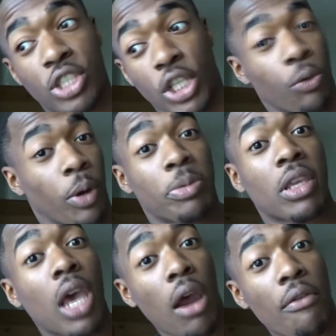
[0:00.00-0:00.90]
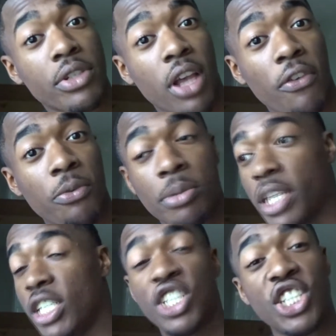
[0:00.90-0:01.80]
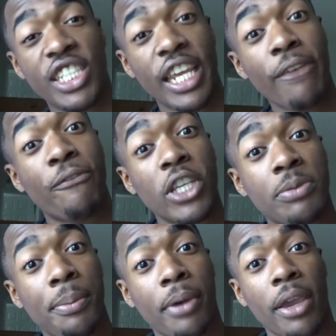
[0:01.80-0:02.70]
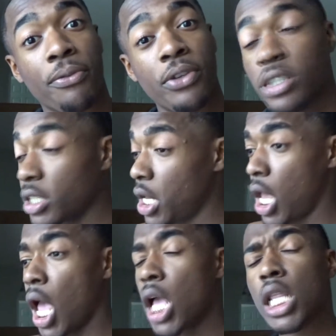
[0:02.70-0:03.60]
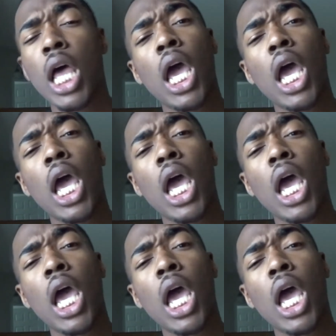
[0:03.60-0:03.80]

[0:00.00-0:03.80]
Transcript: she ripped the covers off of me. She didn't fix me breakfast. I was